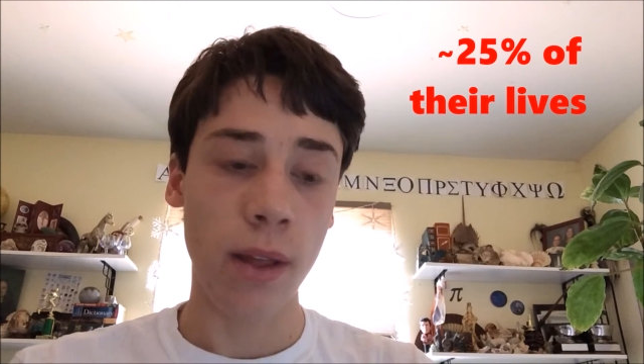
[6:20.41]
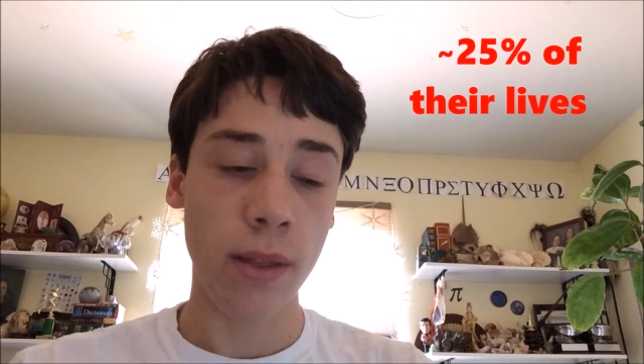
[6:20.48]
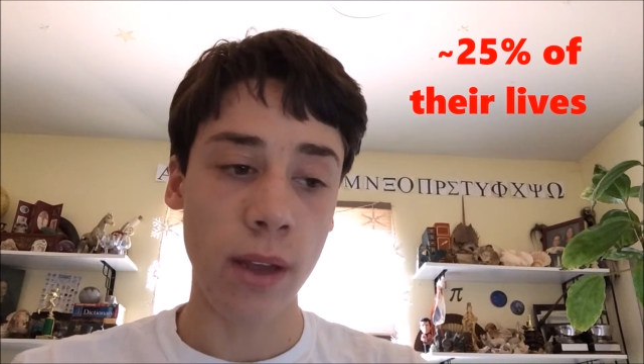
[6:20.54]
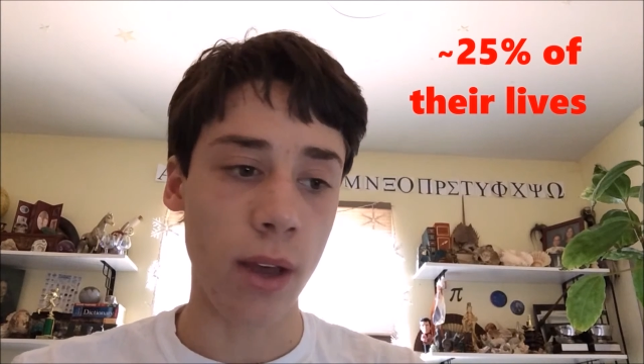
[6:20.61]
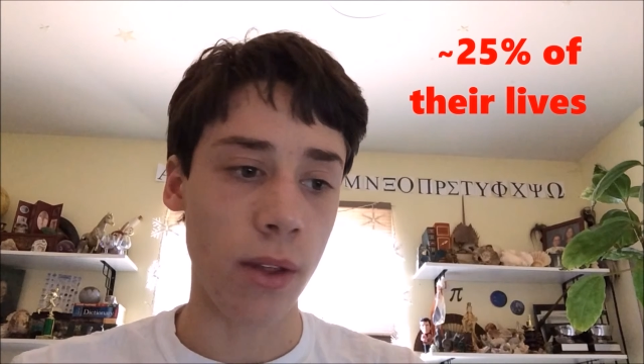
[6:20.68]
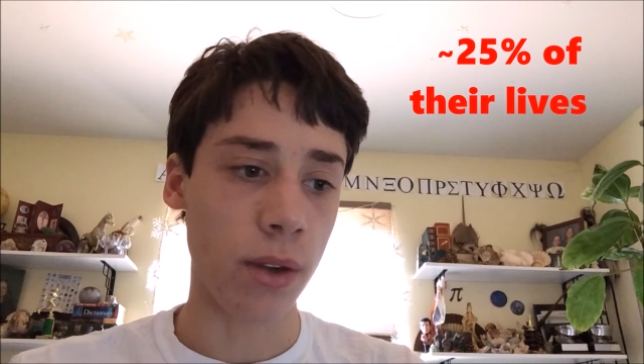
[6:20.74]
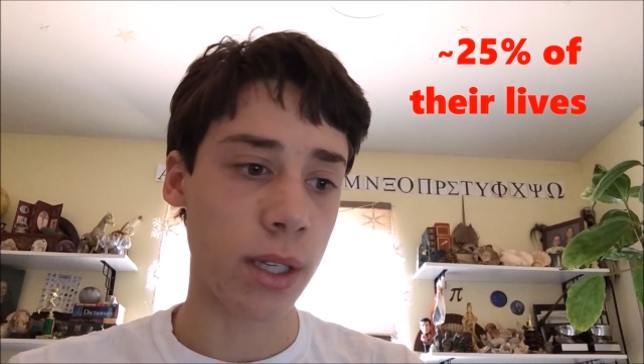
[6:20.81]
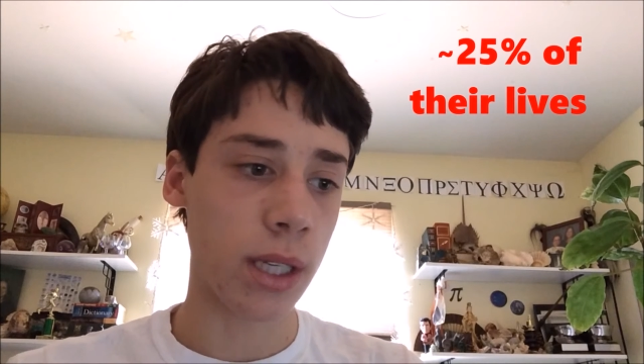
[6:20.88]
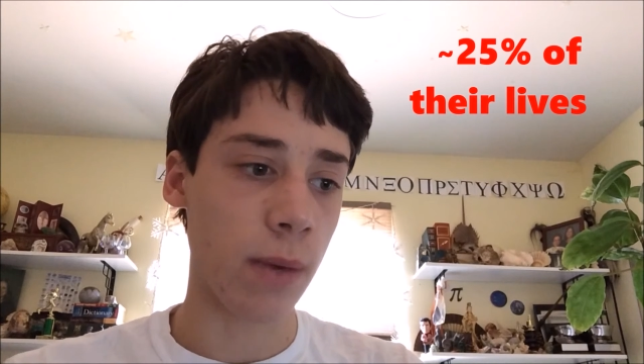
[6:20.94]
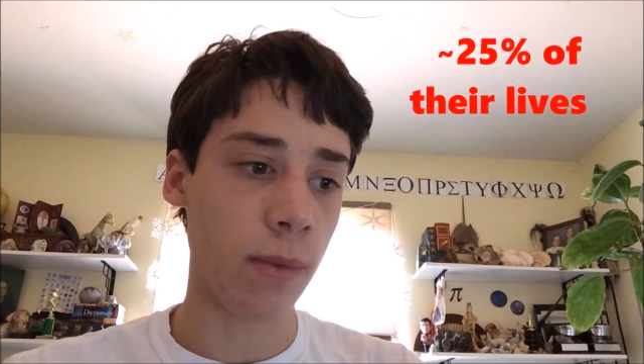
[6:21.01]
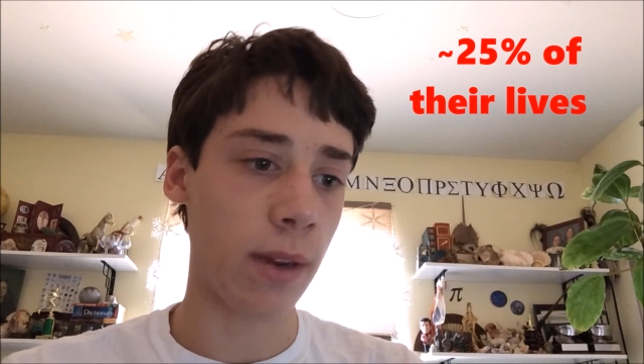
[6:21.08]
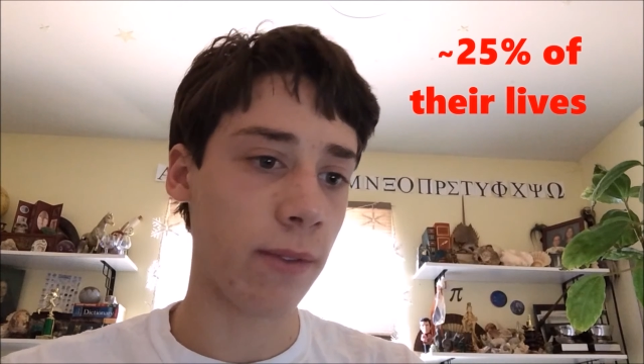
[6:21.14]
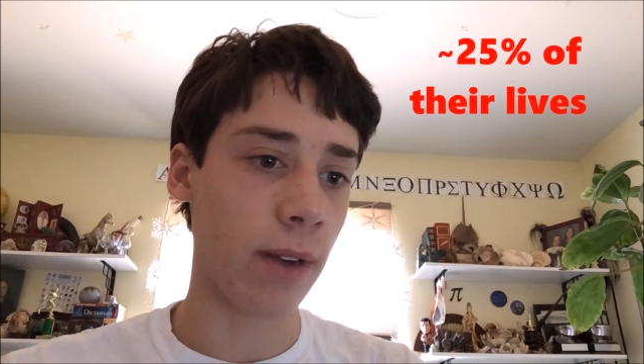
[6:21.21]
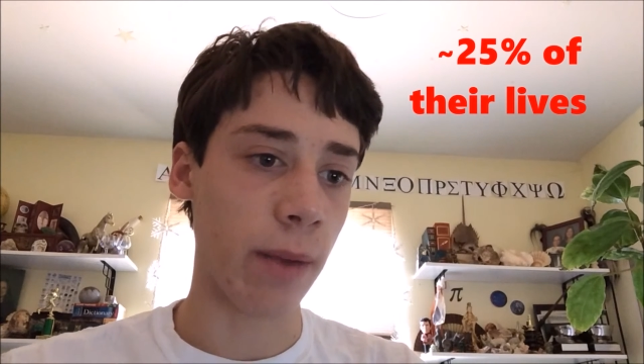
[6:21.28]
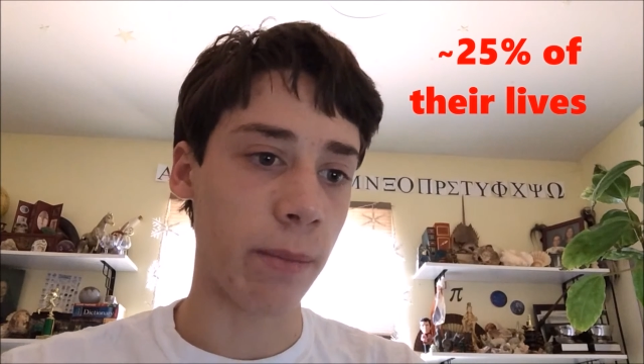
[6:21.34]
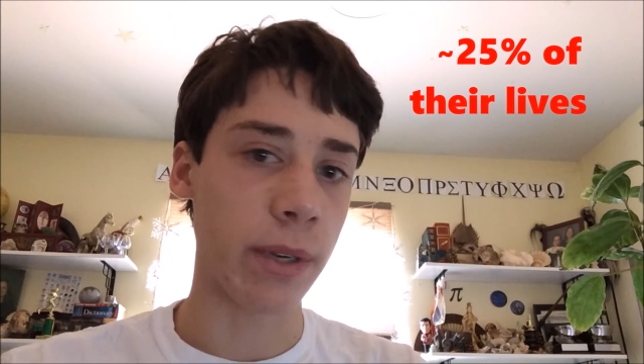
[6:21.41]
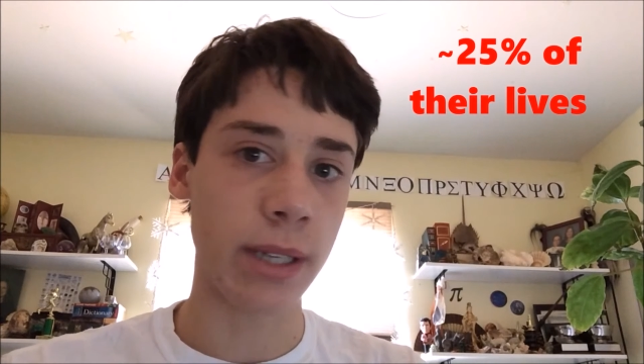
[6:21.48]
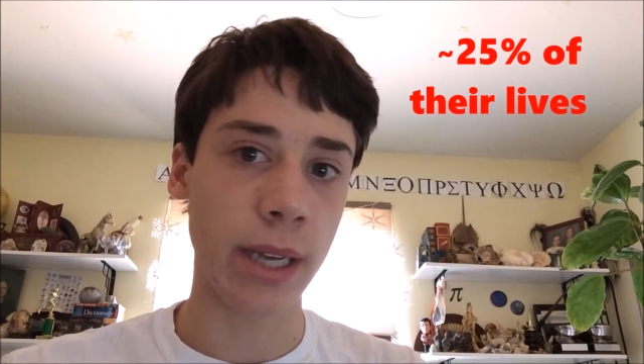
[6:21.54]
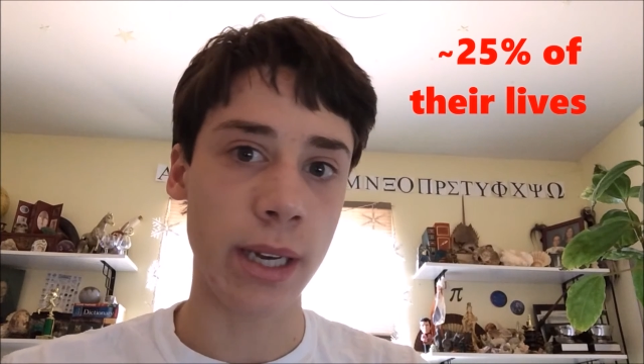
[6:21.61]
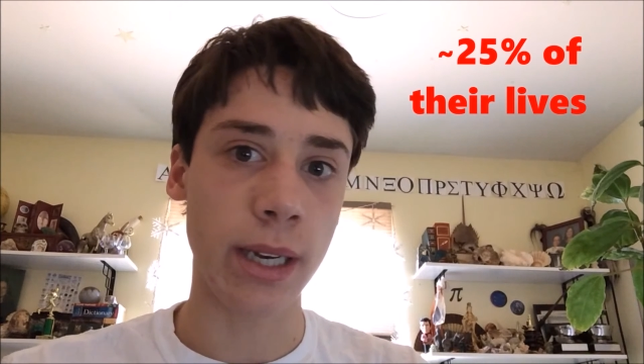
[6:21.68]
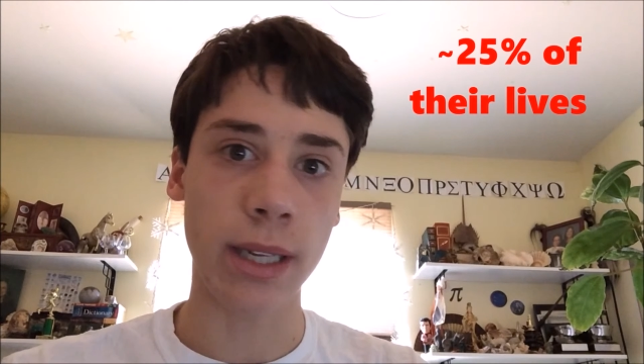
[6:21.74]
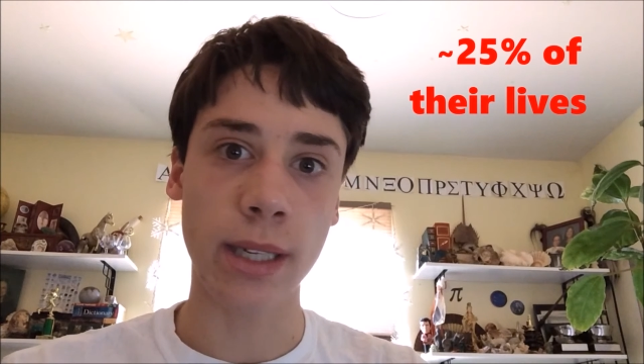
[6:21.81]
The other
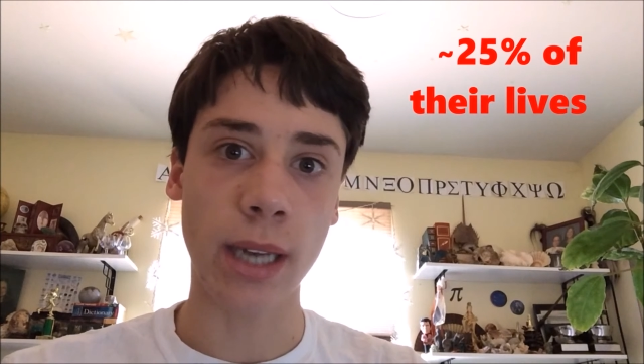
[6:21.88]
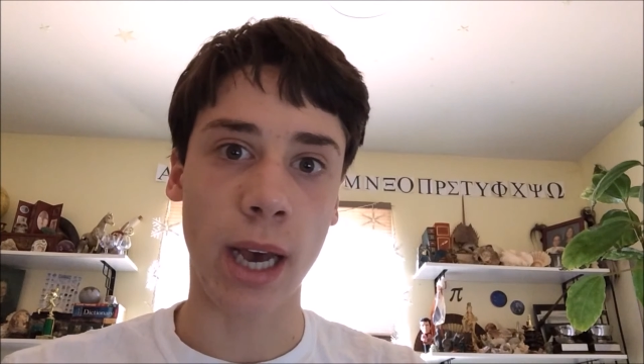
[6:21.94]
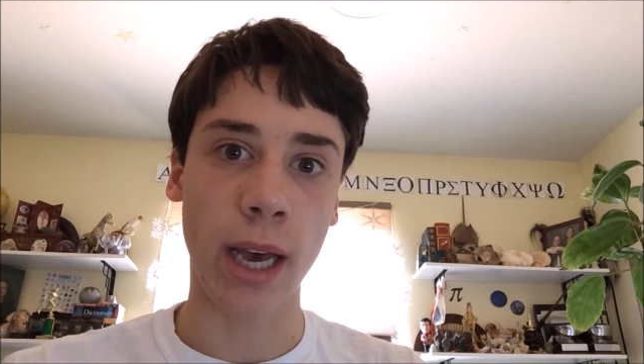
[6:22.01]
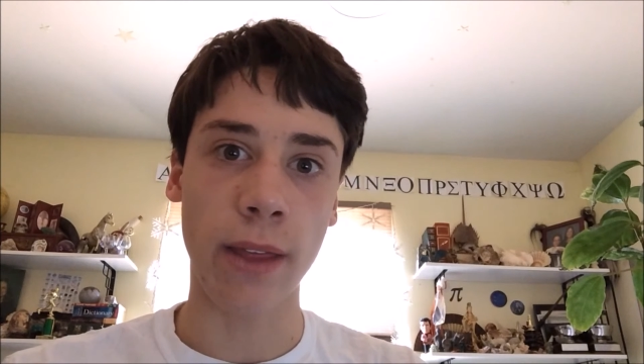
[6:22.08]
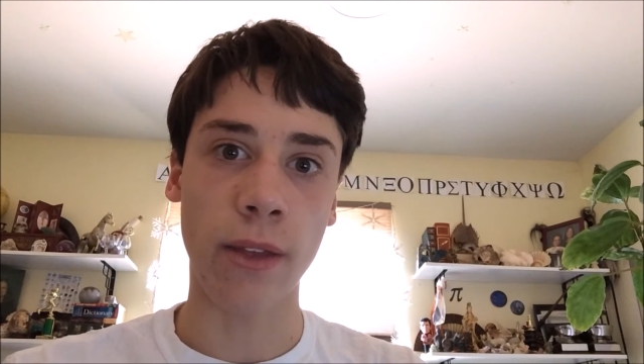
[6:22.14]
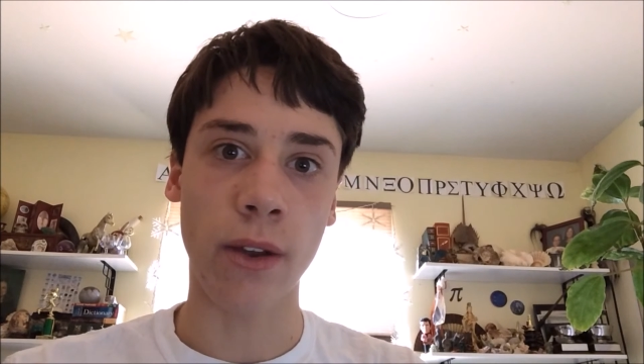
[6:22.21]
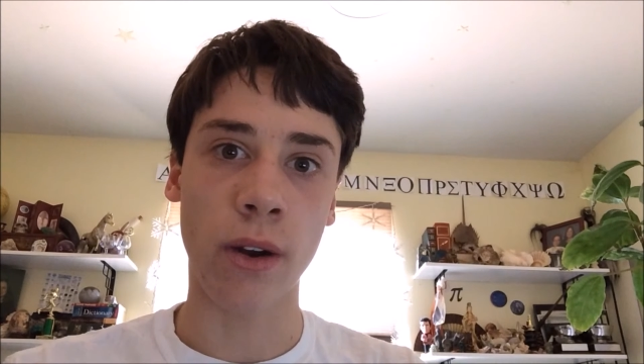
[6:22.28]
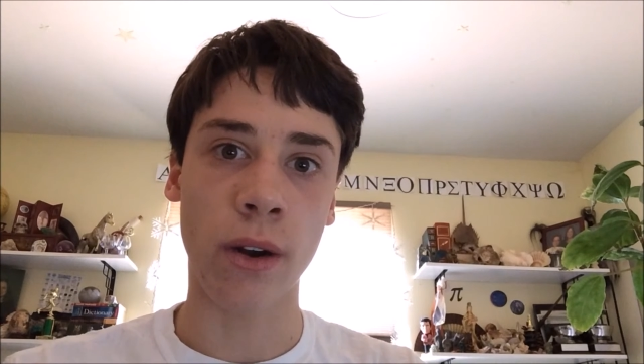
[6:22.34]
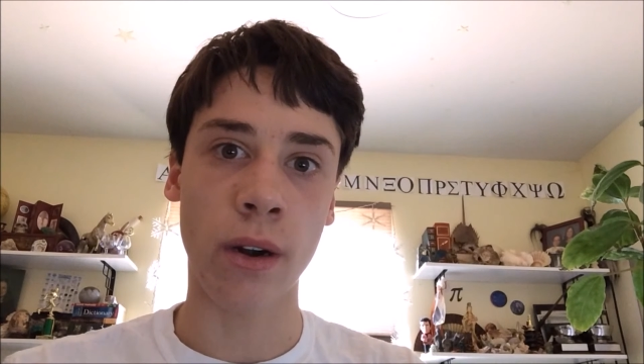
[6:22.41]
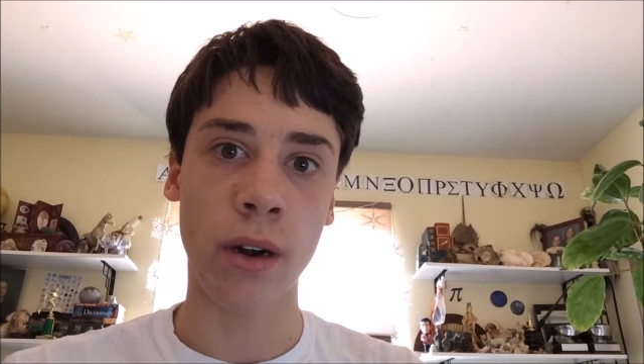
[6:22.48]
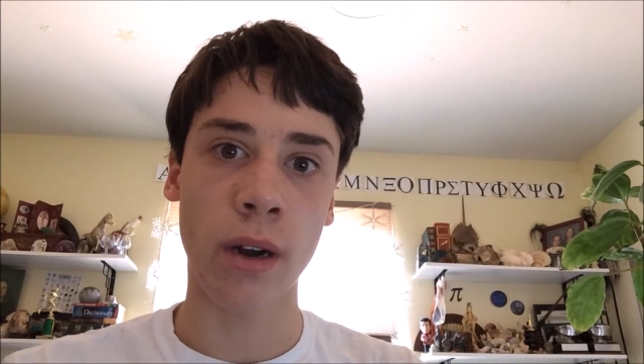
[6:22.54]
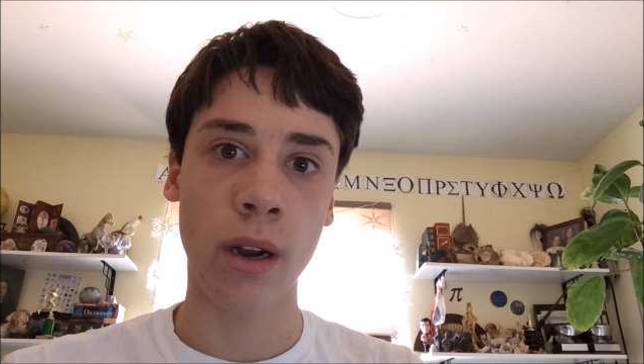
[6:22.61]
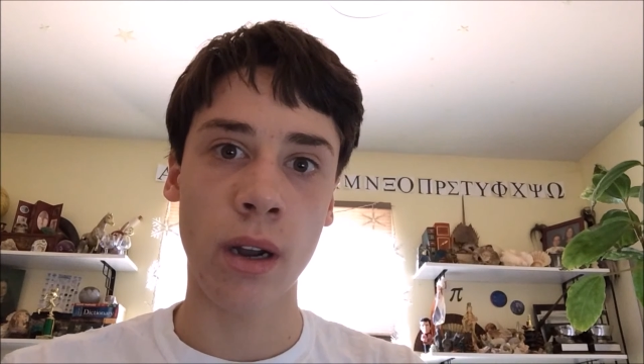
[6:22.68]
75% is either